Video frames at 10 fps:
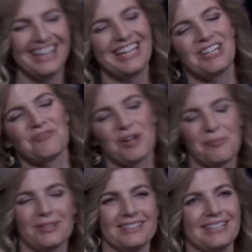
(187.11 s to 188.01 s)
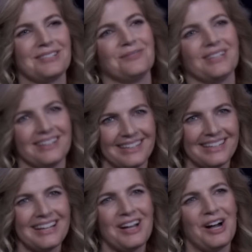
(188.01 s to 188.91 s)
It represents a
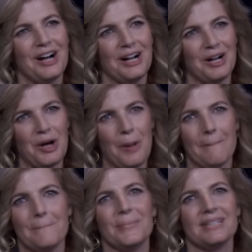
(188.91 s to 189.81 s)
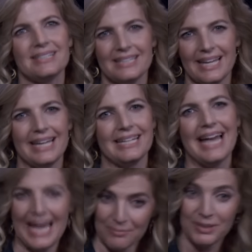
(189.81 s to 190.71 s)
very busy and
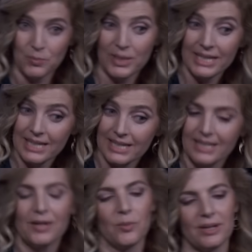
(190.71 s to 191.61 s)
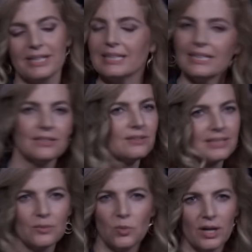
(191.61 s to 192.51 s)
happy week where he
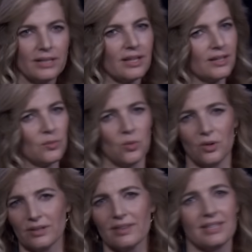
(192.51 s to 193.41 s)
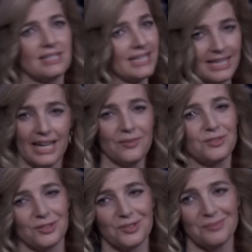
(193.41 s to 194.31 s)
literally won an award the day
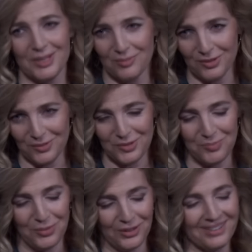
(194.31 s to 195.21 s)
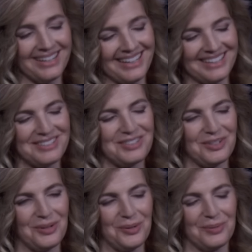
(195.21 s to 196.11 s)
after my brother was born, and
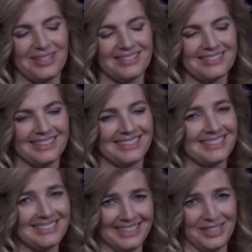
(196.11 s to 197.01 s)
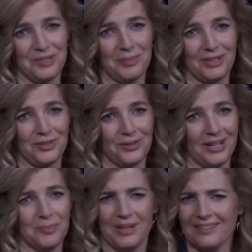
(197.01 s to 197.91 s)
so they decided to set this picture
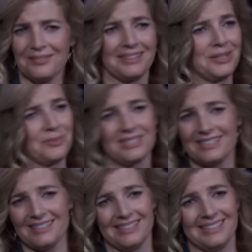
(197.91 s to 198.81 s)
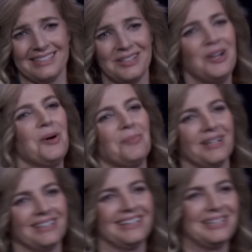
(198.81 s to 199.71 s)
up. I don't think it was his idea,
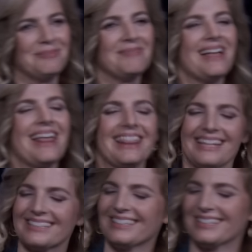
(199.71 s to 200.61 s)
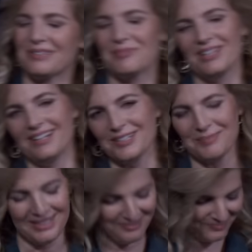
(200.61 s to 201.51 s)
but they set it up in the
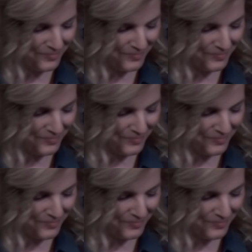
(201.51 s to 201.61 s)
hospital.